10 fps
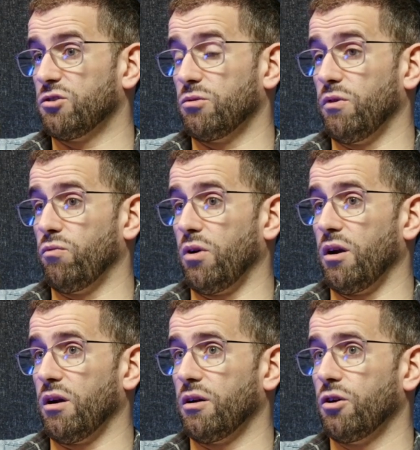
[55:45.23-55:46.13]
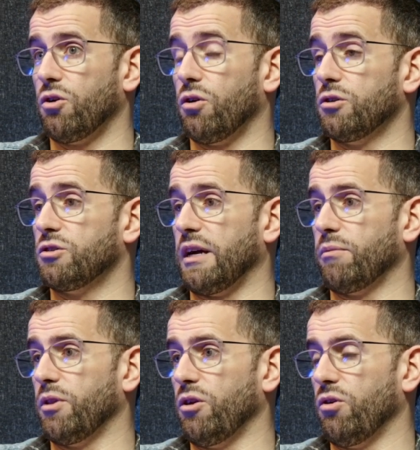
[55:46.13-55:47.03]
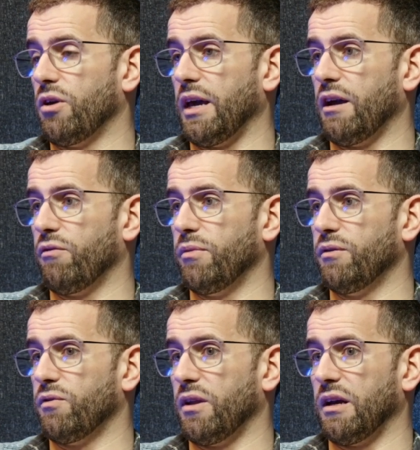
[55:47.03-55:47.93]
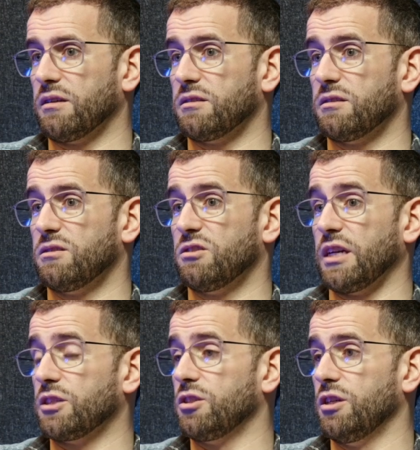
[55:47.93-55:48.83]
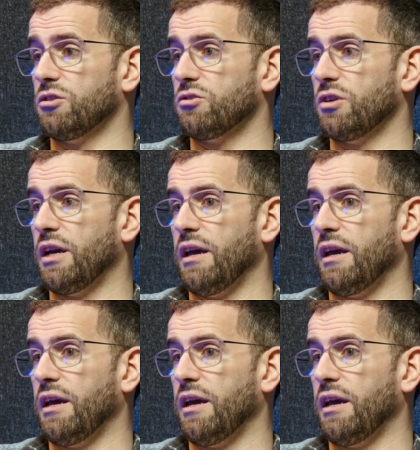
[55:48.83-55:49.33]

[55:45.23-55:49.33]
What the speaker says: So we've won a contract with the UK government for the next 6 years